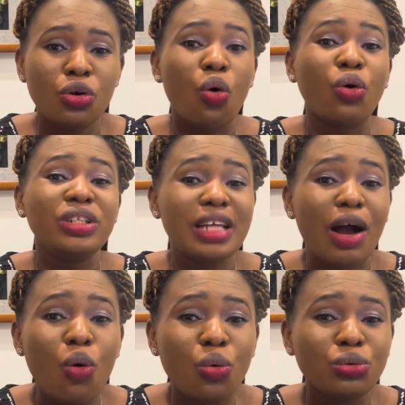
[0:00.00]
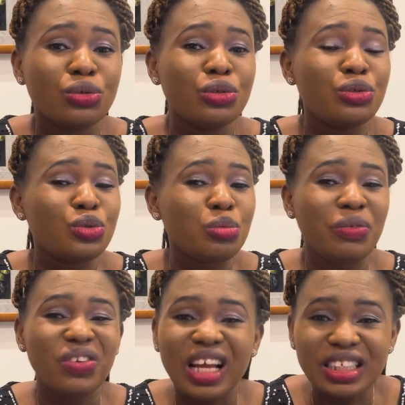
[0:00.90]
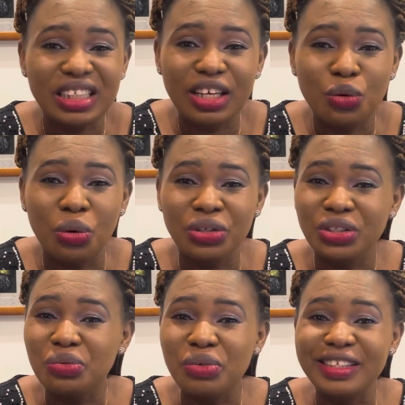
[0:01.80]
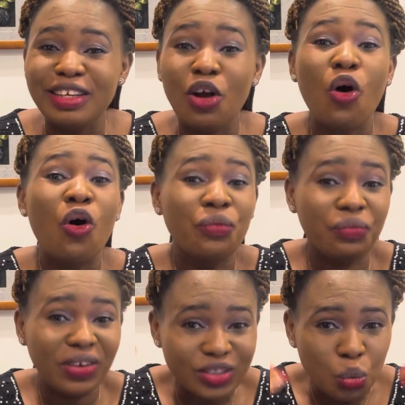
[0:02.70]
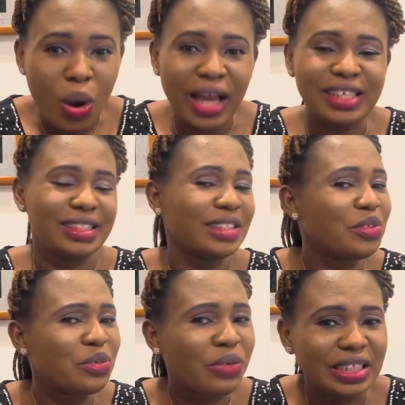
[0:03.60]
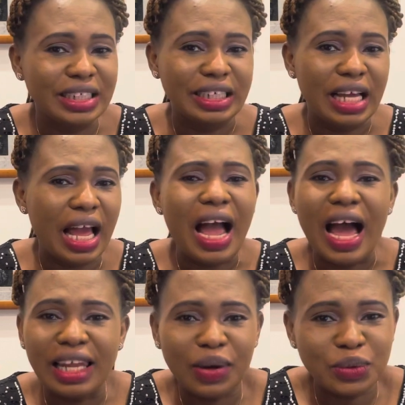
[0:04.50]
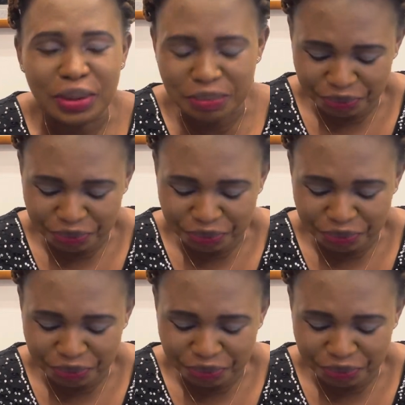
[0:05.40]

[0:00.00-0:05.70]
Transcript: on their own to be financially ready or faith-wise ready. Allow them.